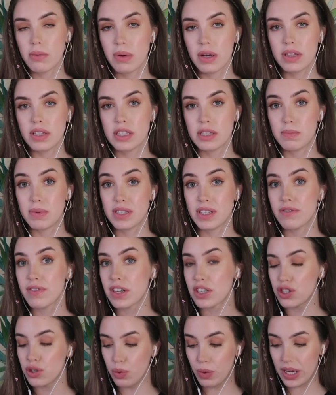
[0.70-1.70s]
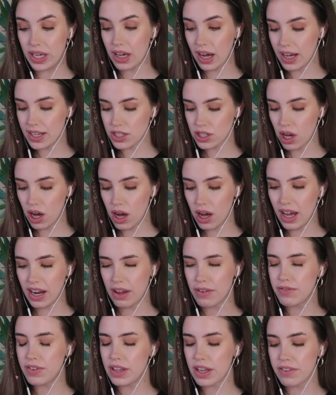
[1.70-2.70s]
about this specific tweet I saw,
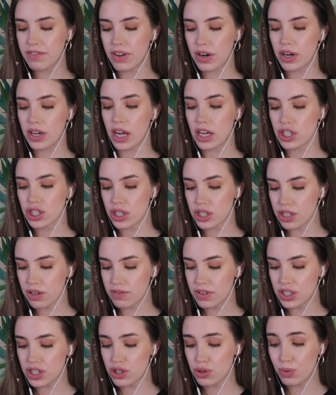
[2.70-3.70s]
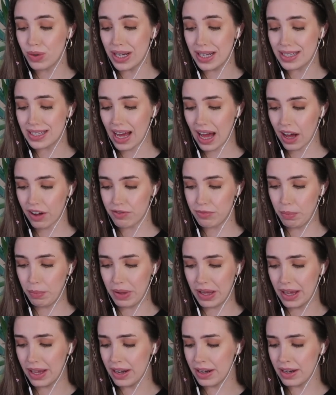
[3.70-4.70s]
and I feel like variations of this tweet have
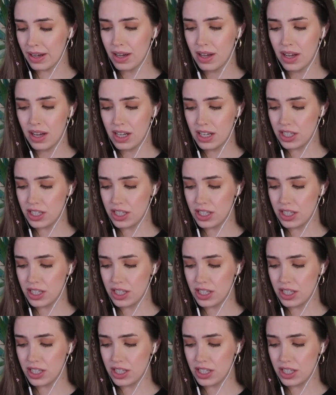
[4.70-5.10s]
been